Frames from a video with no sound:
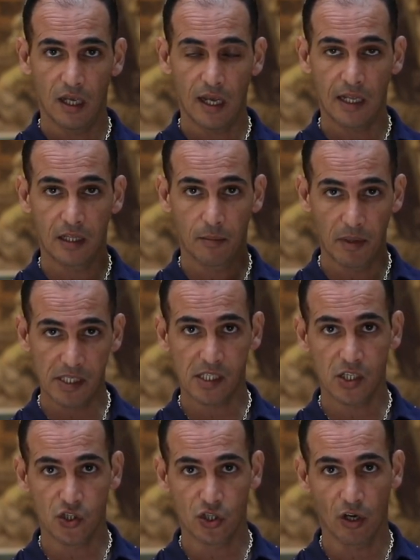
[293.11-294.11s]
And the
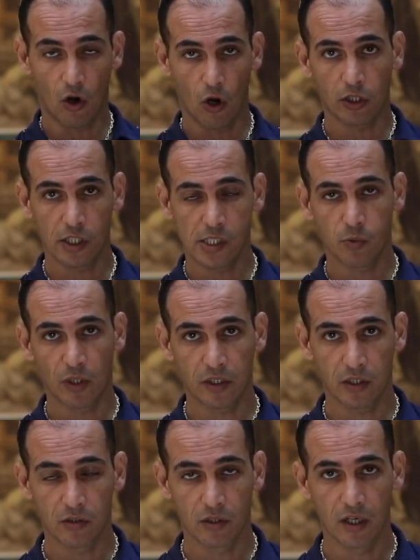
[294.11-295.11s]
message the artist
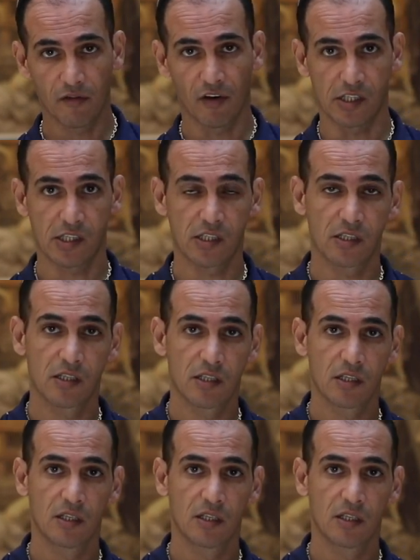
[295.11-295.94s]
wanted to give us